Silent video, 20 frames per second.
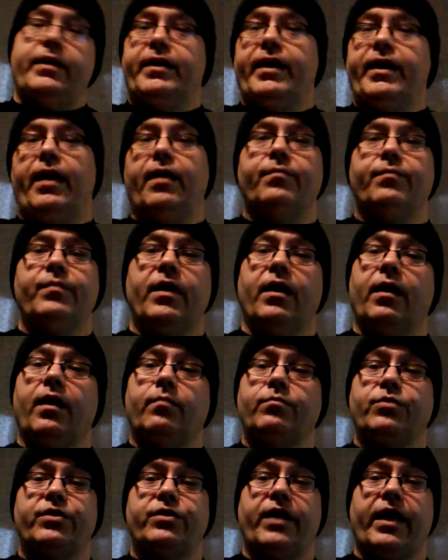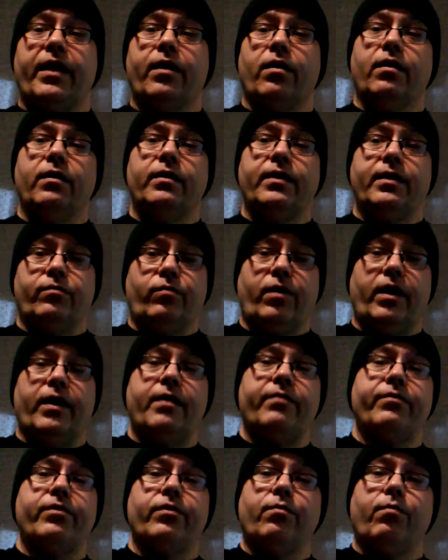yeah, just hang on, and right
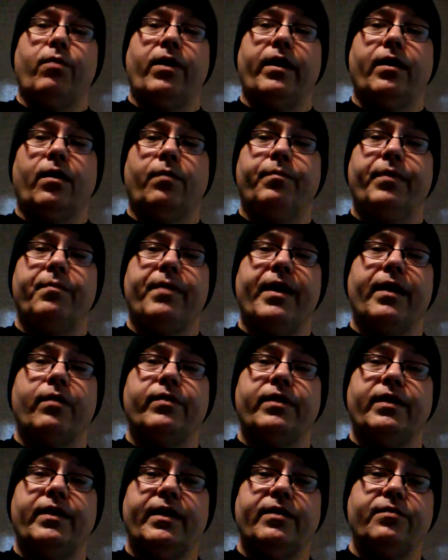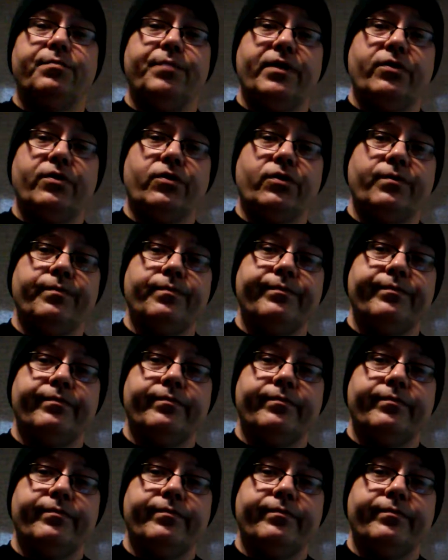after the break, I'll be back with the next picture.